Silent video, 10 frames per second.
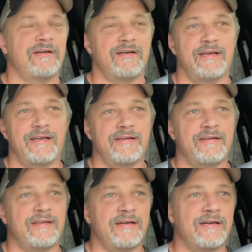
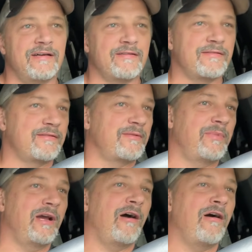And to
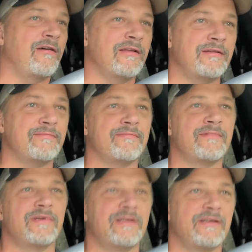be hauling,
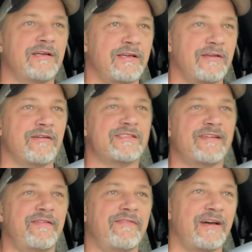
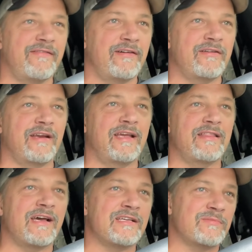7,500 to
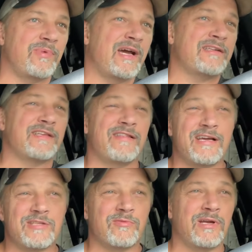8,000 pounds, I think
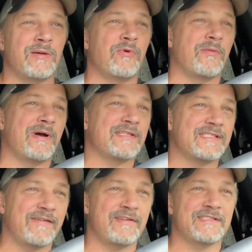it's really more about
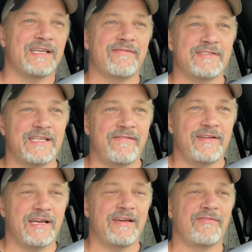77,
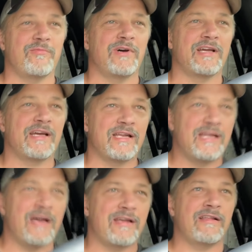78 from what I kind of
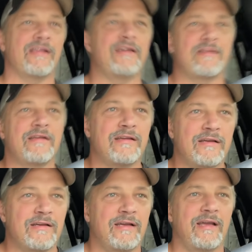calculate.
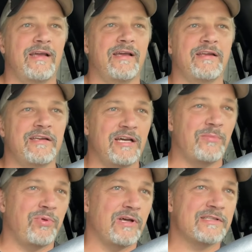And
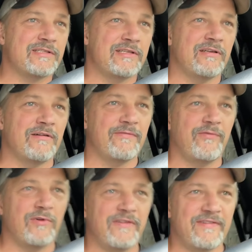plus,
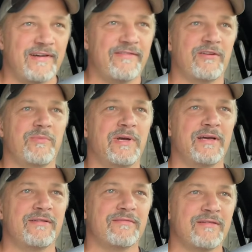4,500
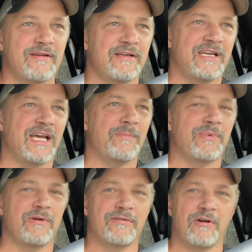pound
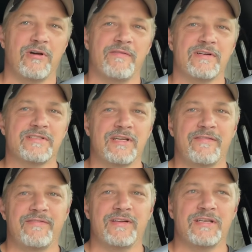camper with all of our
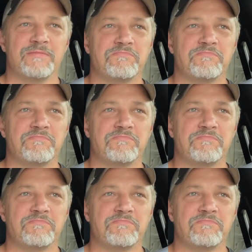stuff in it.